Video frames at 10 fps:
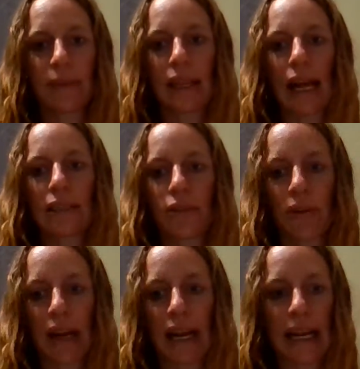That's an
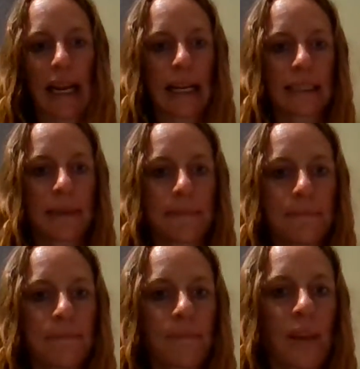organic acid.
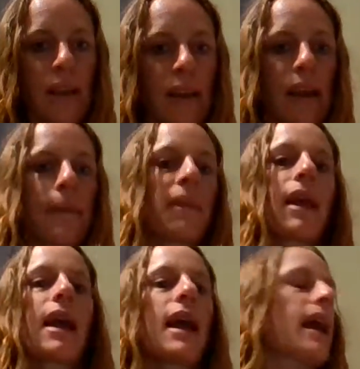Okay,
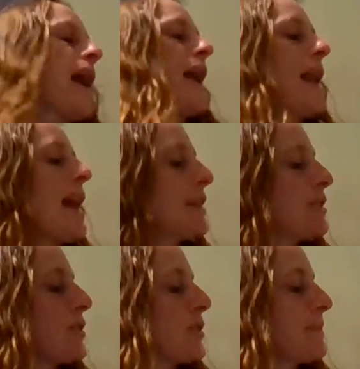an
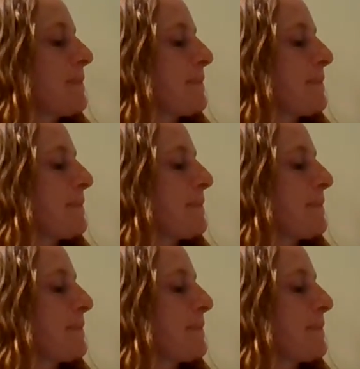ester,